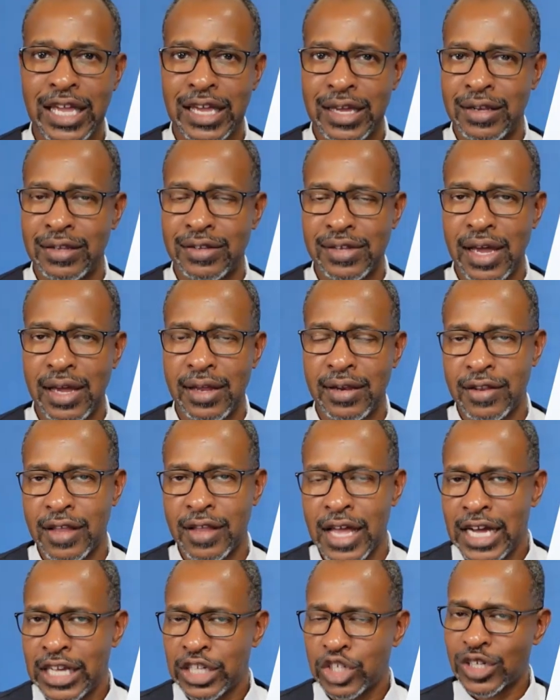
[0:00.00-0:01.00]

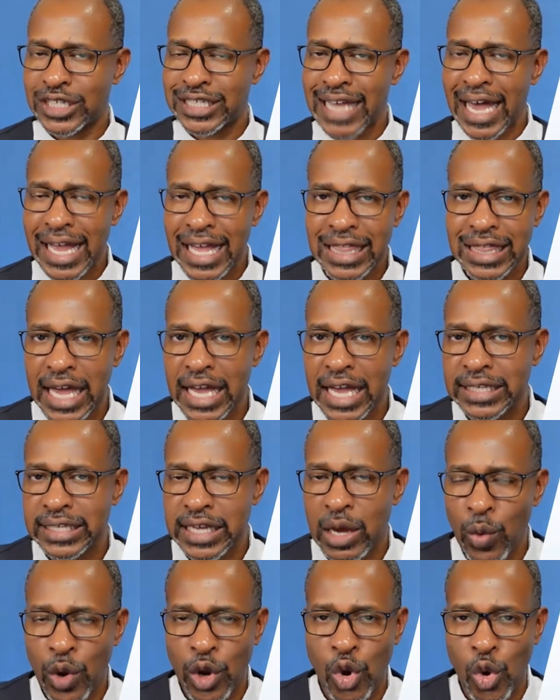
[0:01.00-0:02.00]
So the second things that we're
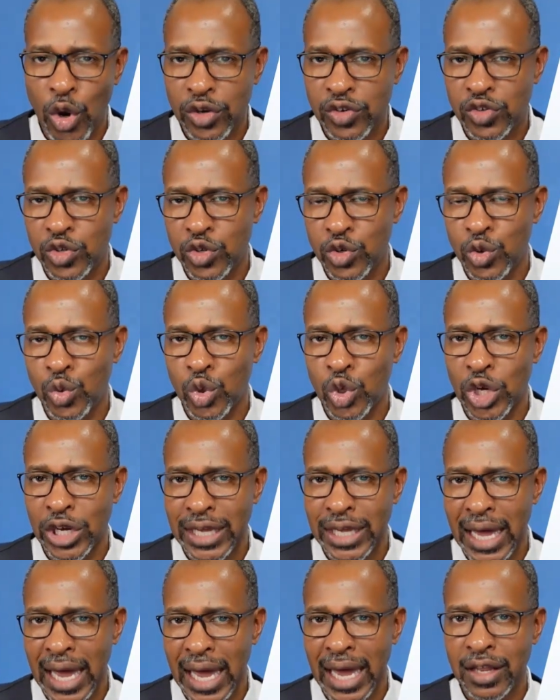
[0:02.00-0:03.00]
going to look
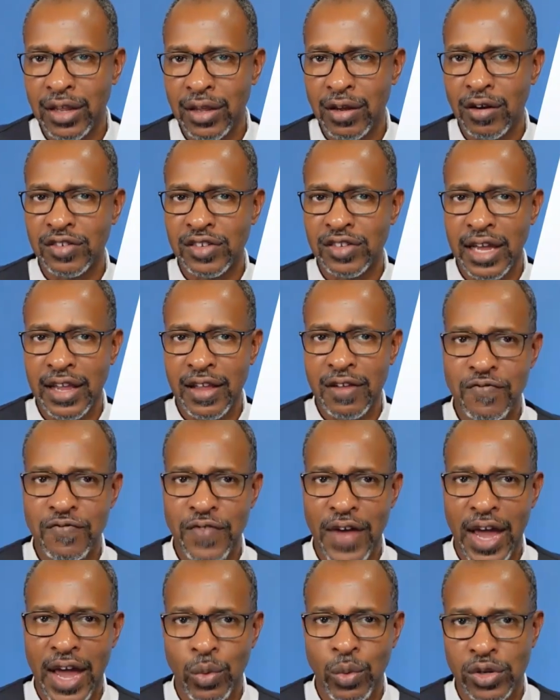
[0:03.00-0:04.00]
at here, second
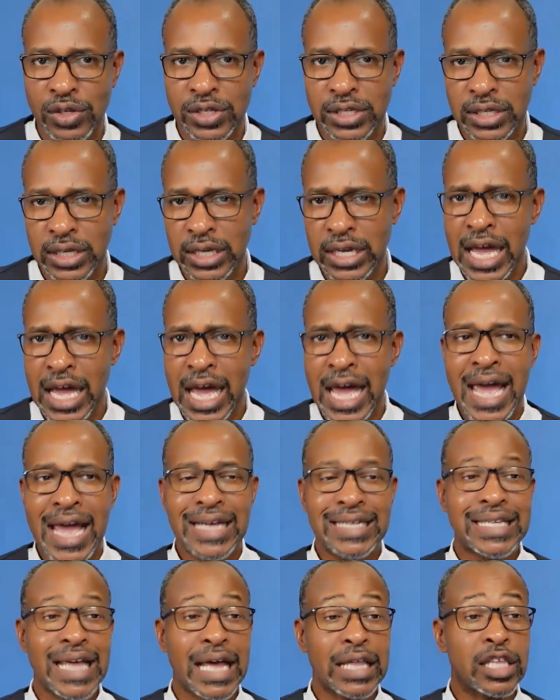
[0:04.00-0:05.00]
we're going to see is
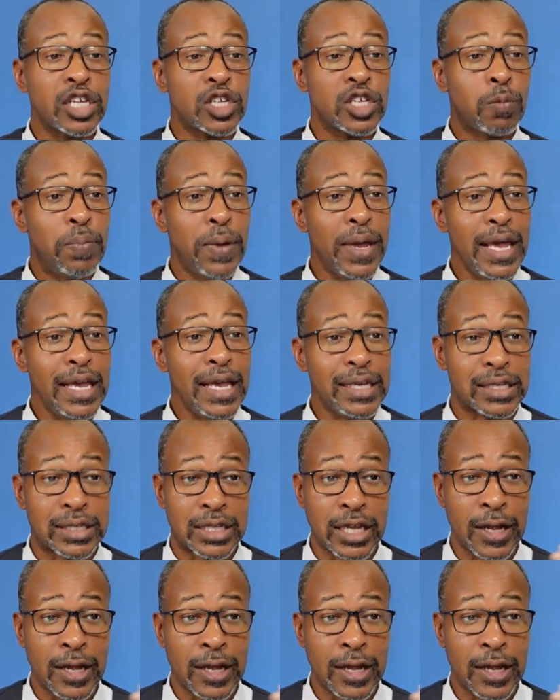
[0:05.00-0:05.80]
that this beast,